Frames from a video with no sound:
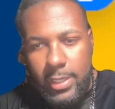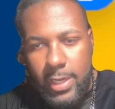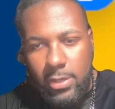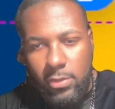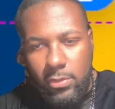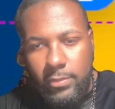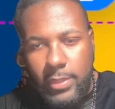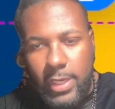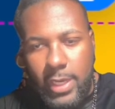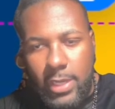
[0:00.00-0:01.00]
I
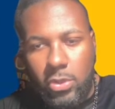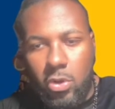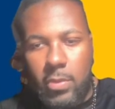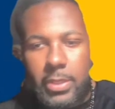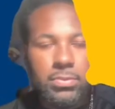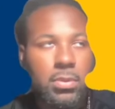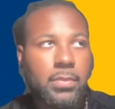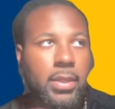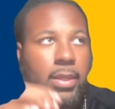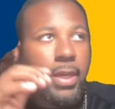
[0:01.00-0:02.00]
don't know about this
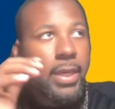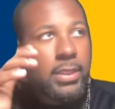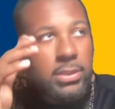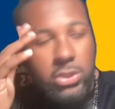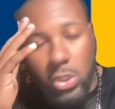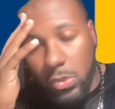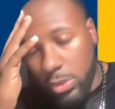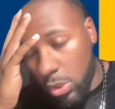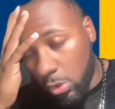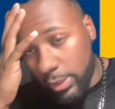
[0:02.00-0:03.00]
one, man. I
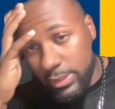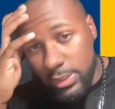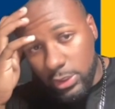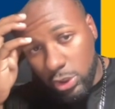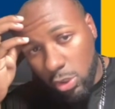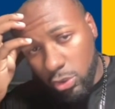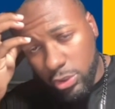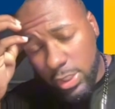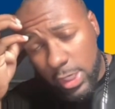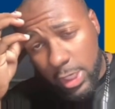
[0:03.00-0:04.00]
don't know. Like I said, the
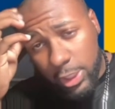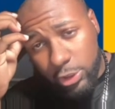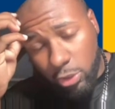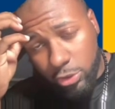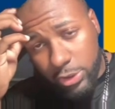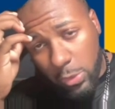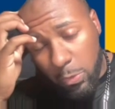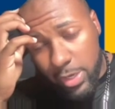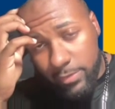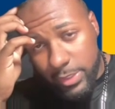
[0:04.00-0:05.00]
Chargers can
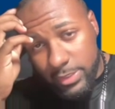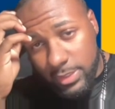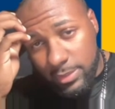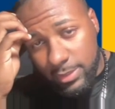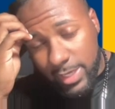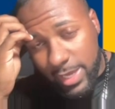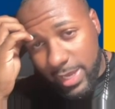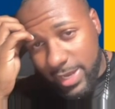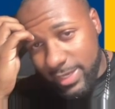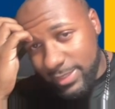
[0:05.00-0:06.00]
win because
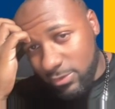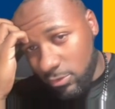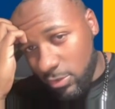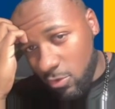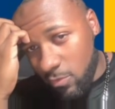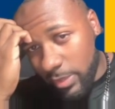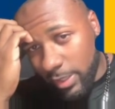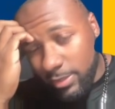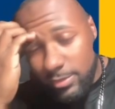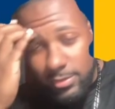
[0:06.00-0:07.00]
I don't know,
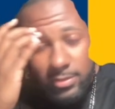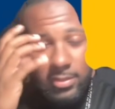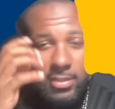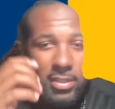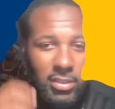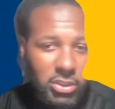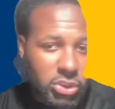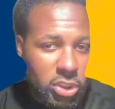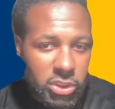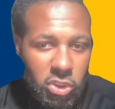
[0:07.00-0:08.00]
man. But
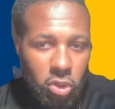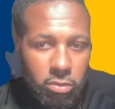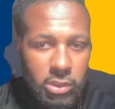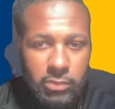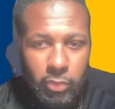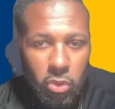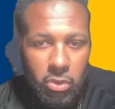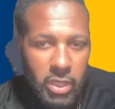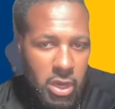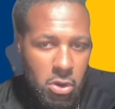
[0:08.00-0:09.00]
Justin Herbert's
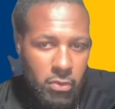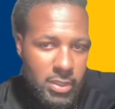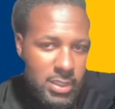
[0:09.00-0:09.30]
balling out.